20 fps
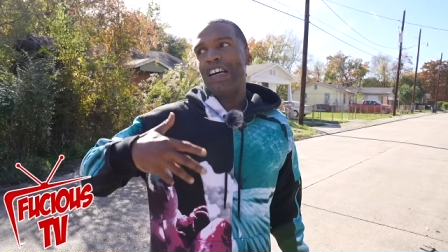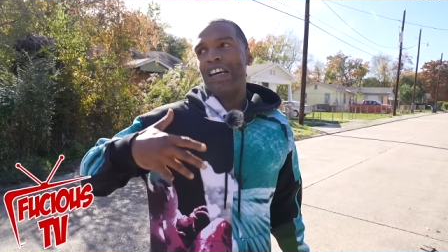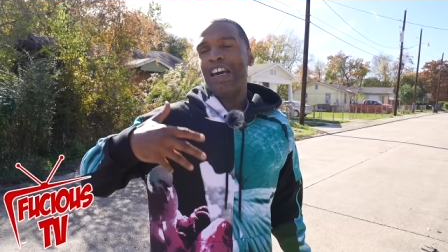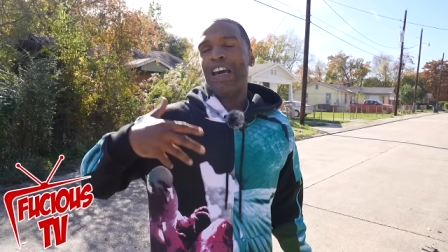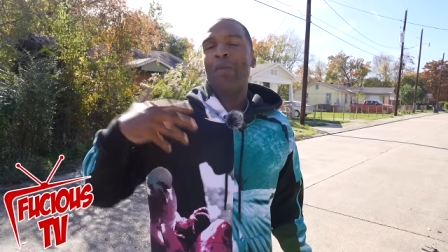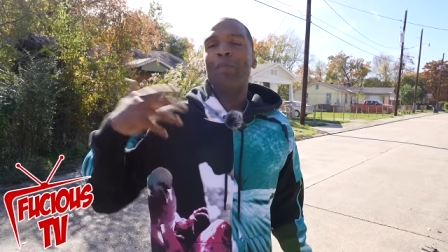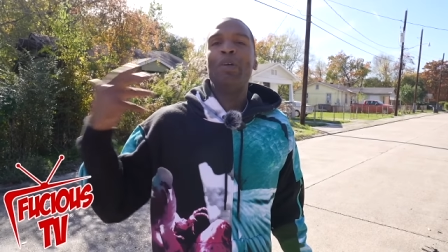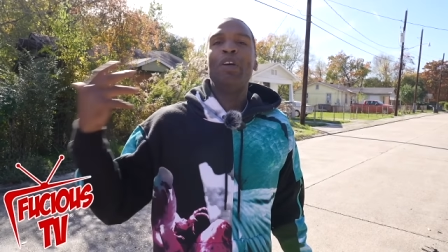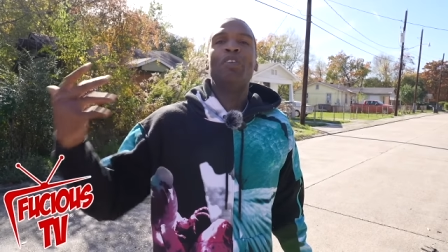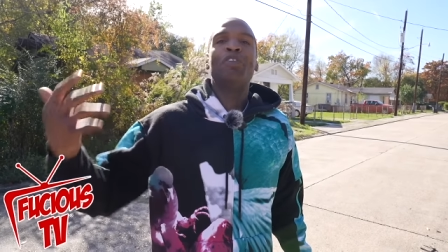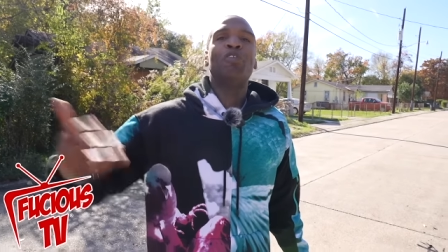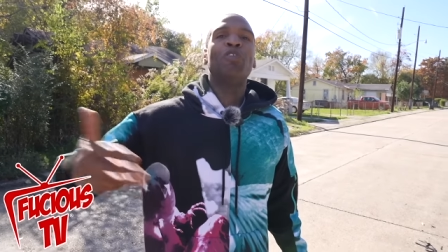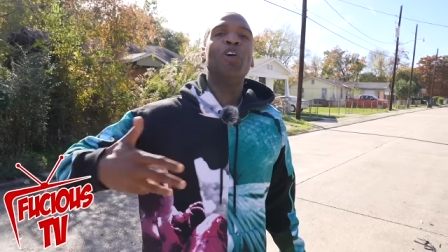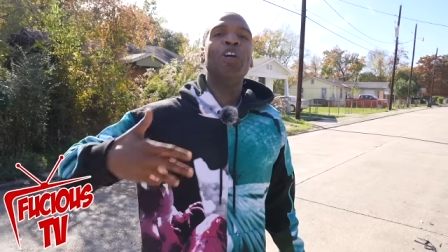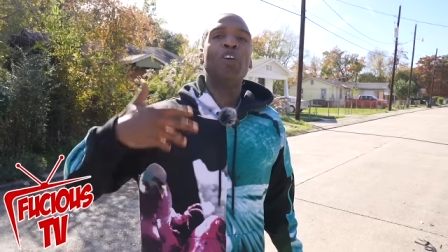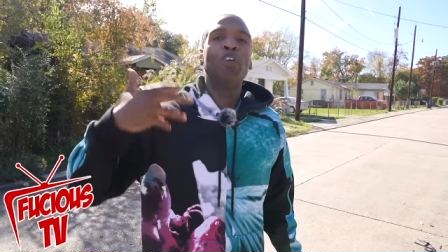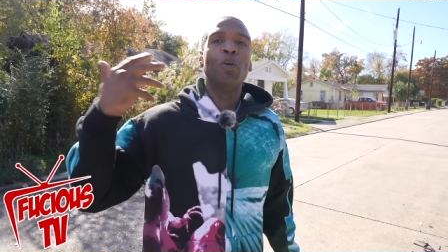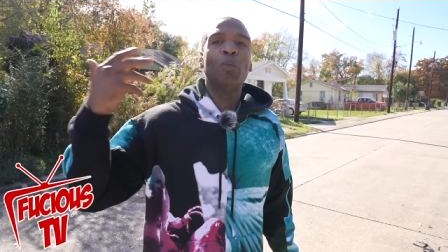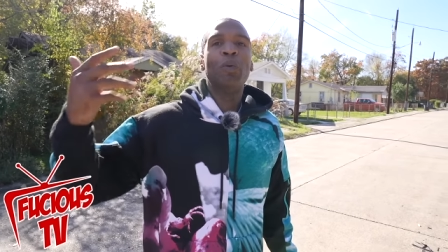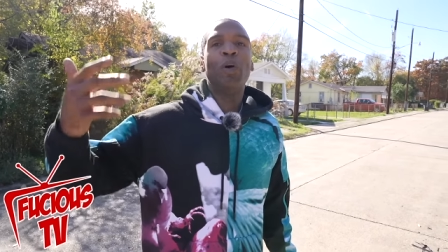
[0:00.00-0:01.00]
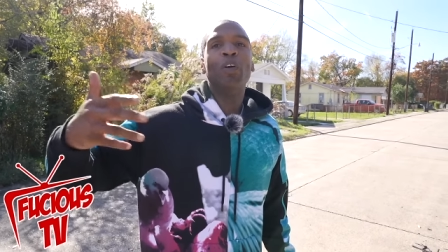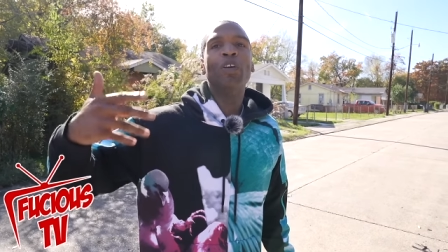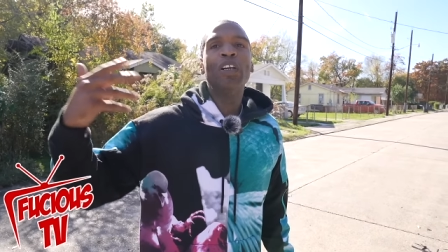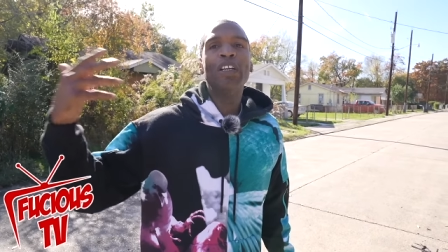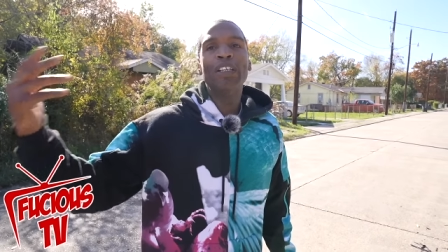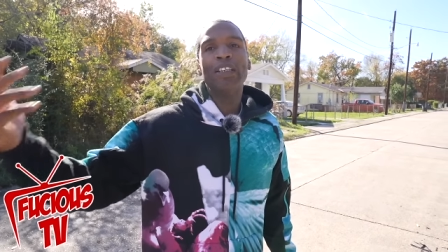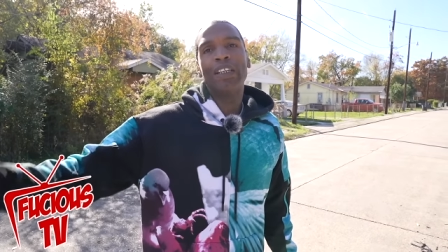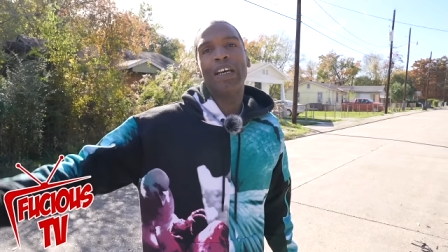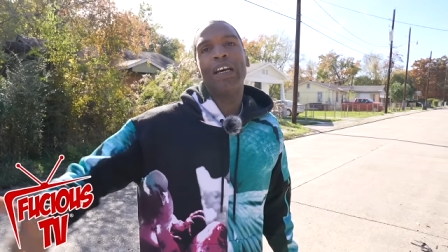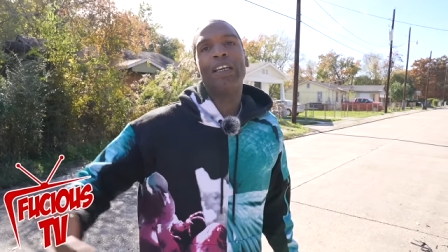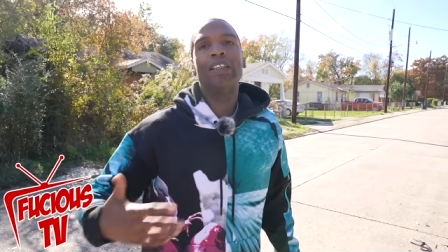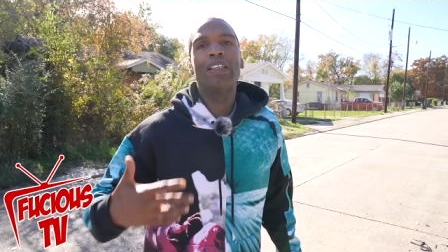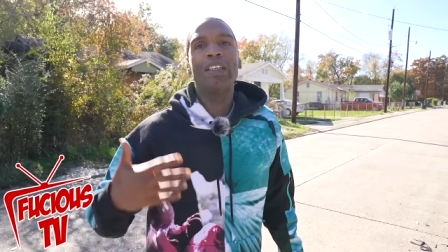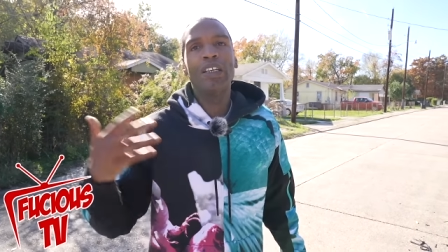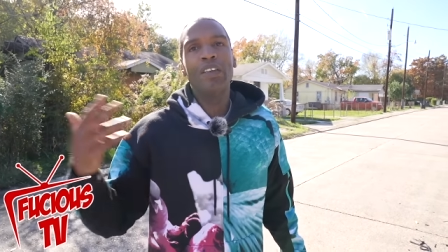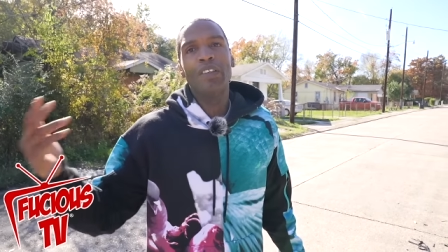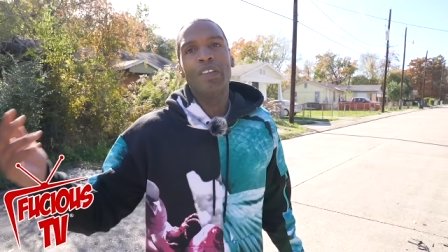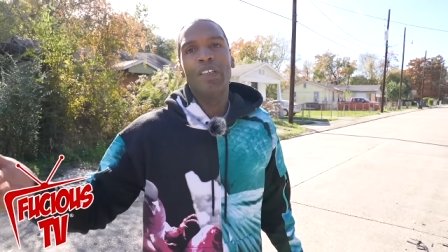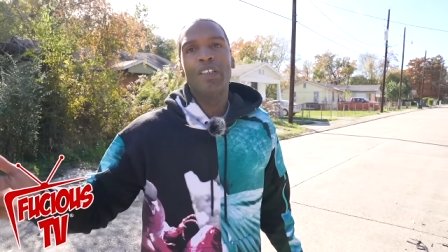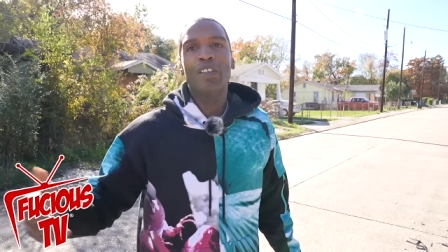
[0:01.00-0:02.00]
it be frequent police
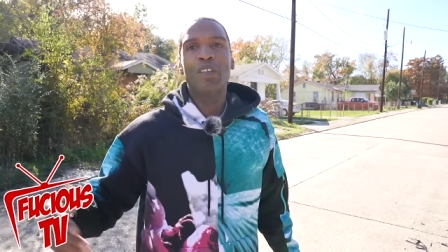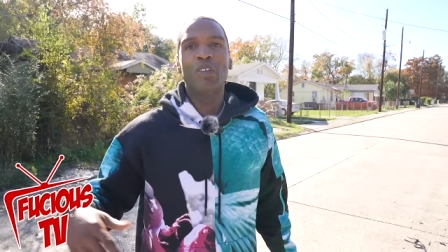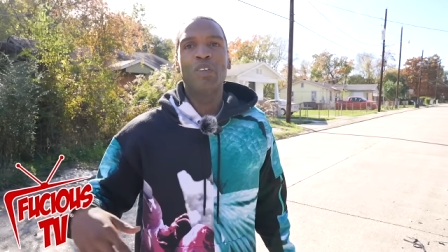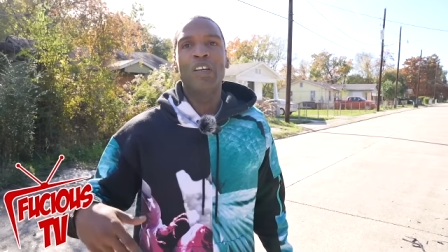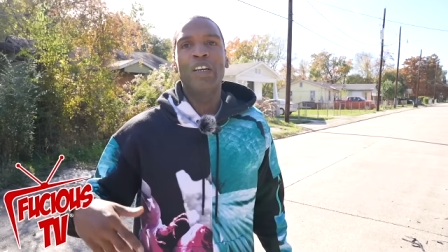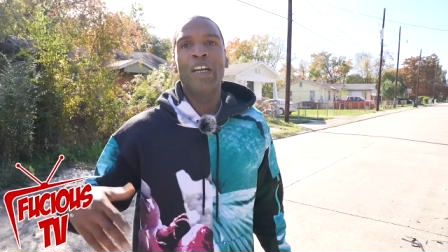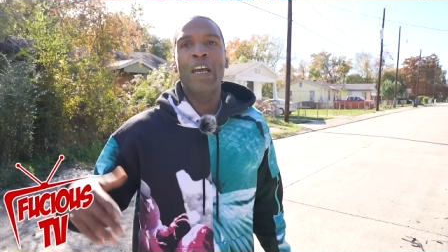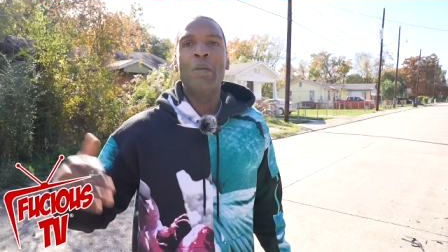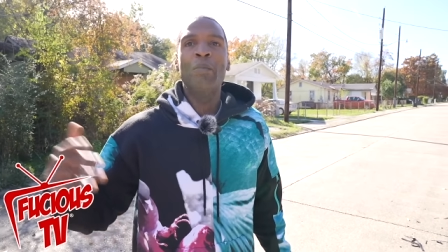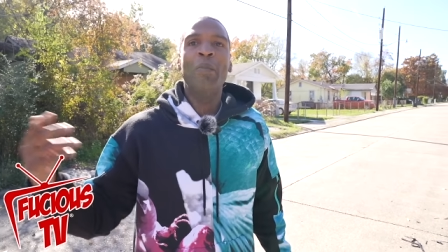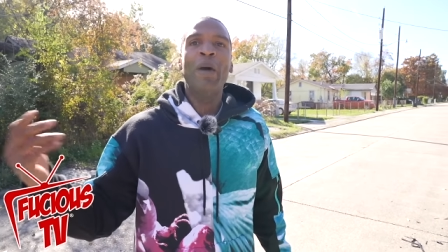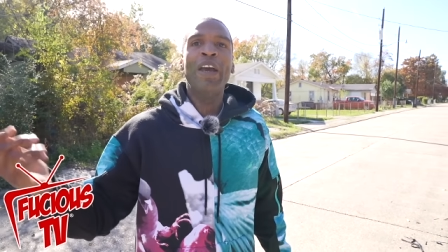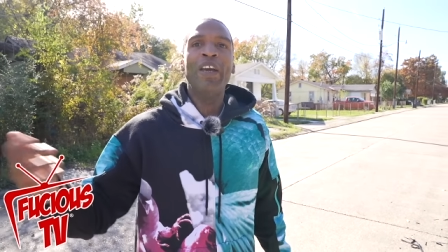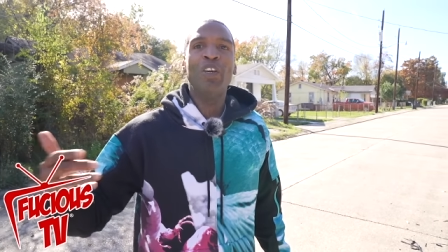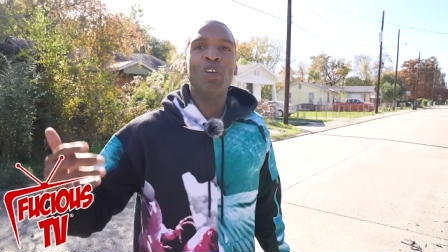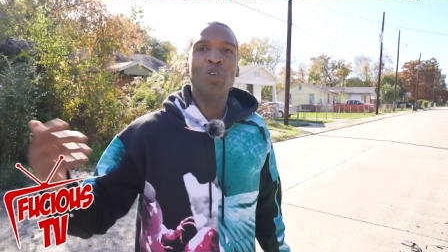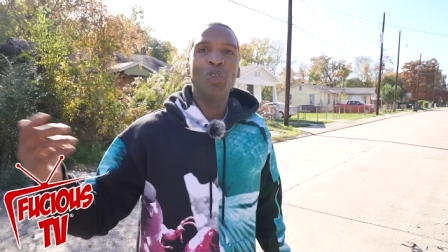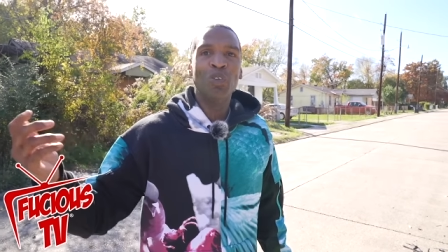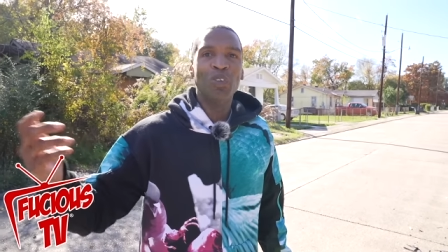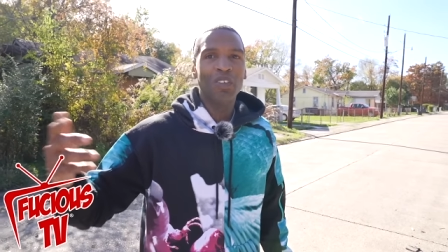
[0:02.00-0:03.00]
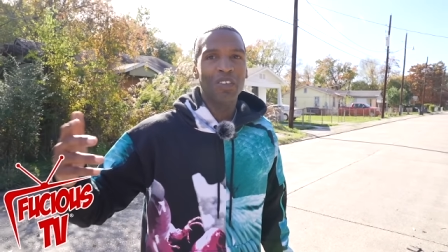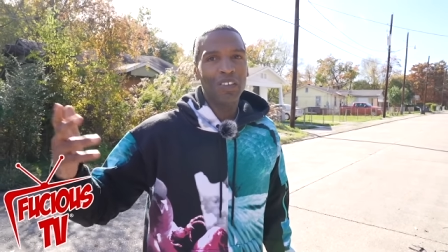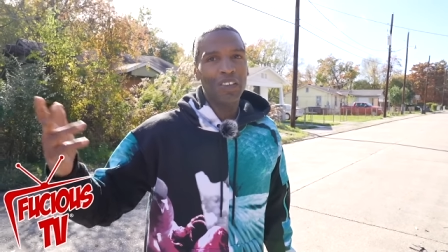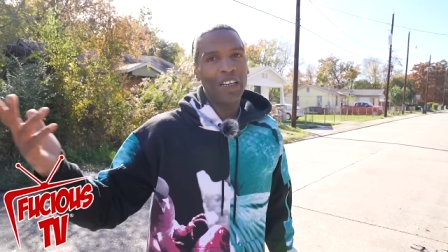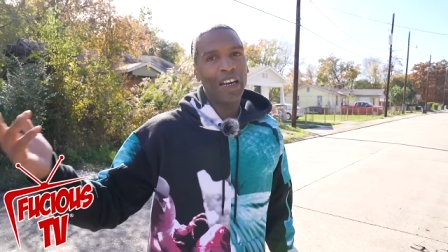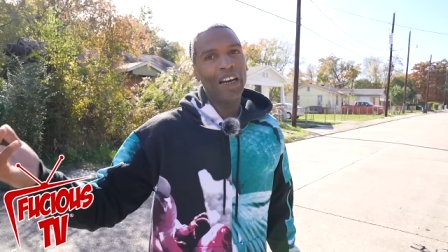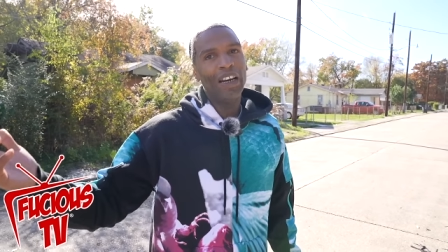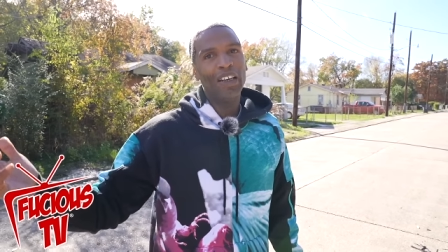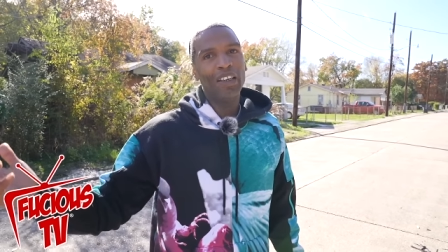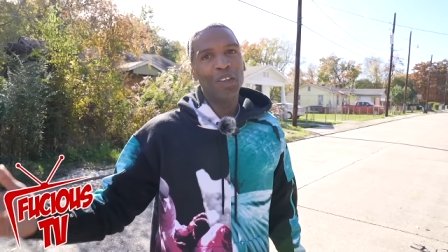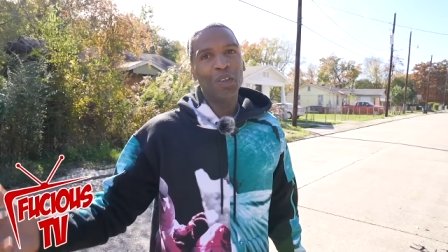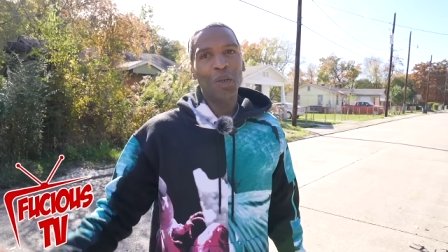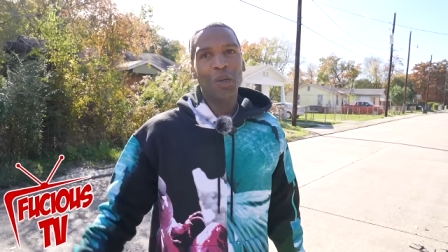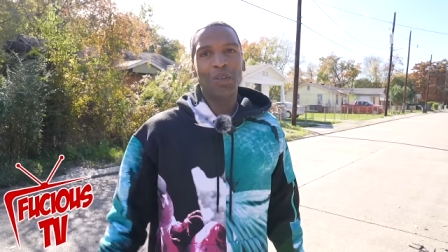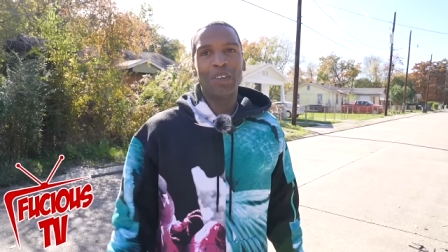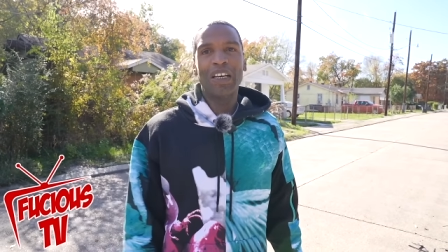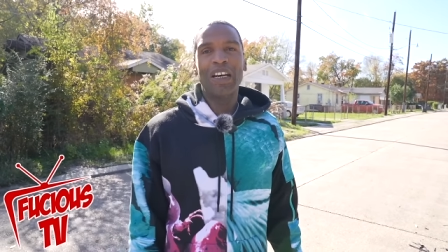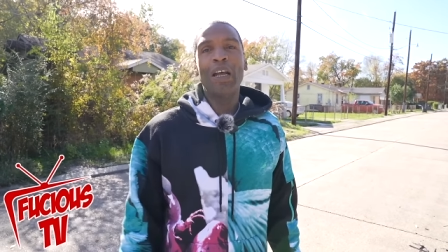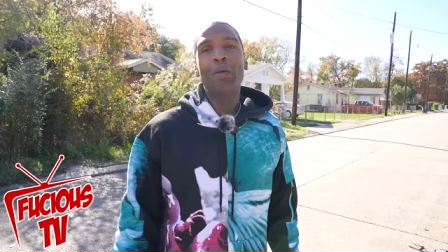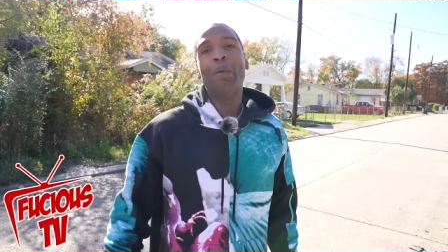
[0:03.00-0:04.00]
activity to where they make you can't, you know what I'm
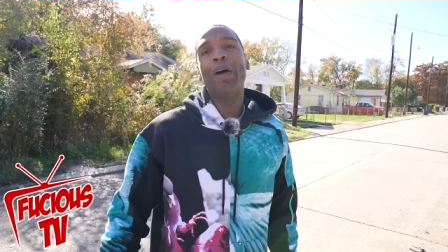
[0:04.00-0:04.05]
saying? They